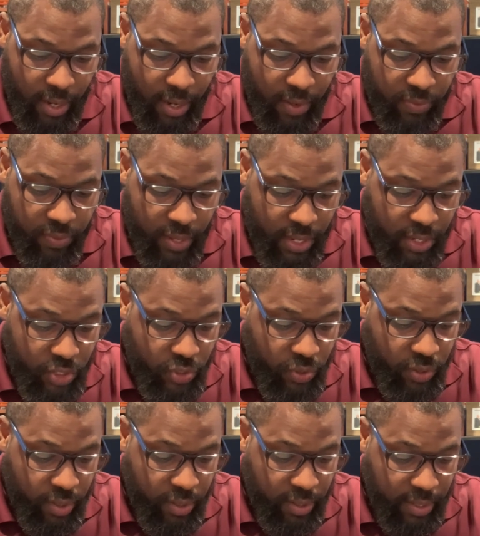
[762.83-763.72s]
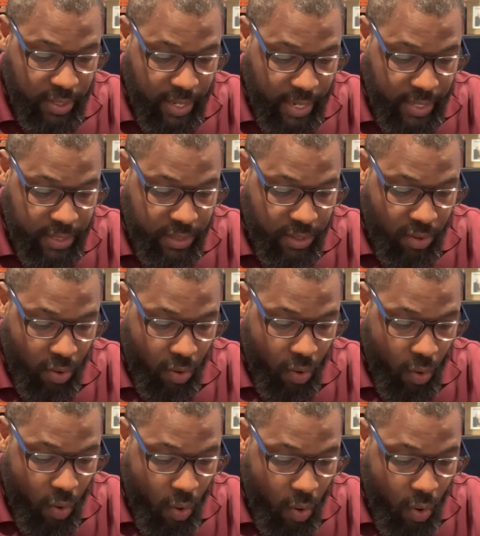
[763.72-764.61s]
They should collect
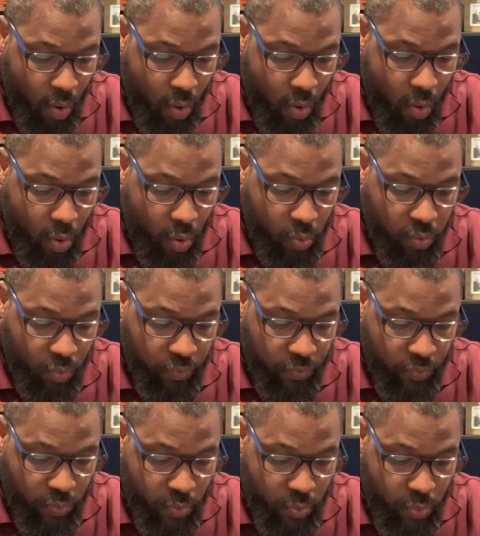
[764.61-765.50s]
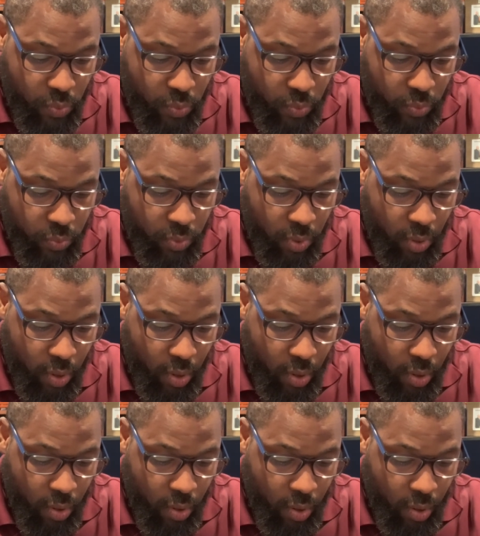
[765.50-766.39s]
all the food
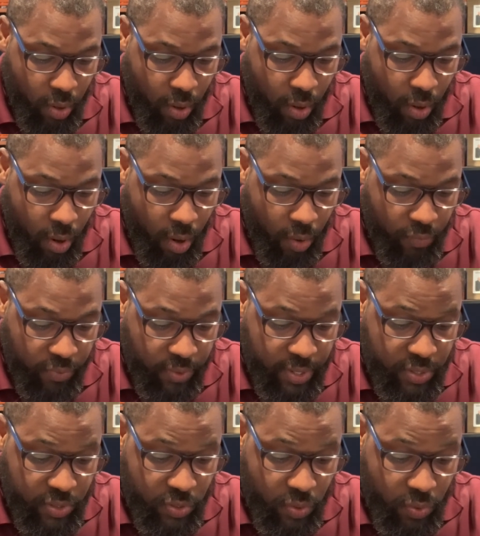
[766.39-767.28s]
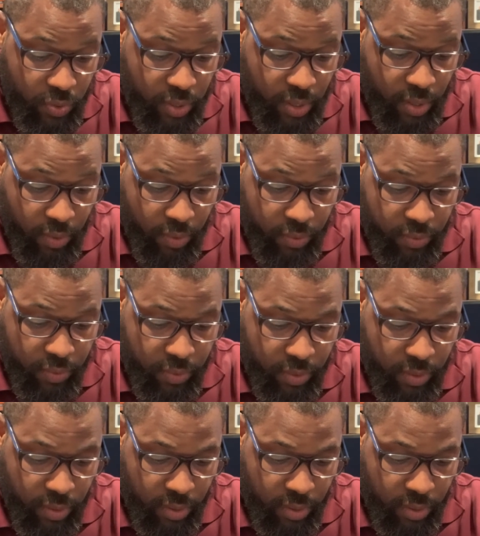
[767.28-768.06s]
of these good years